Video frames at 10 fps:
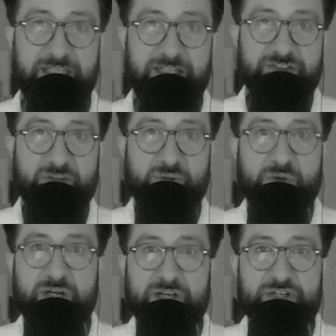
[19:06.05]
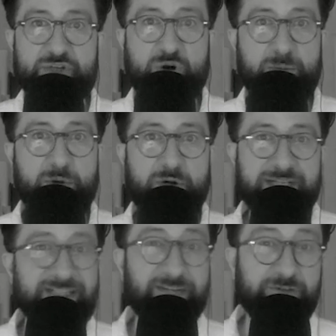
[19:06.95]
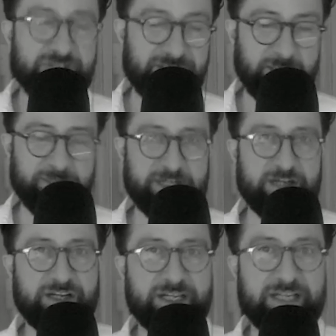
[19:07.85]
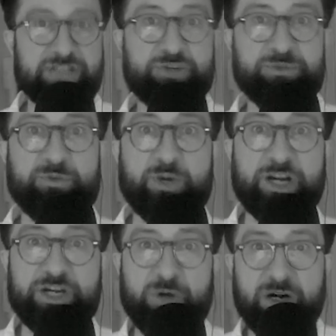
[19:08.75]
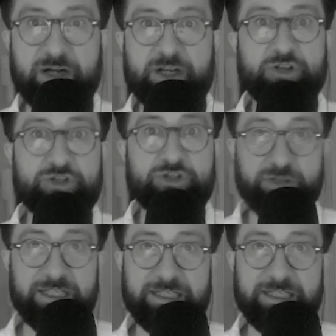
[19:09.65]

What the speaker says: So it differs a little bit in terms of where you are culturally.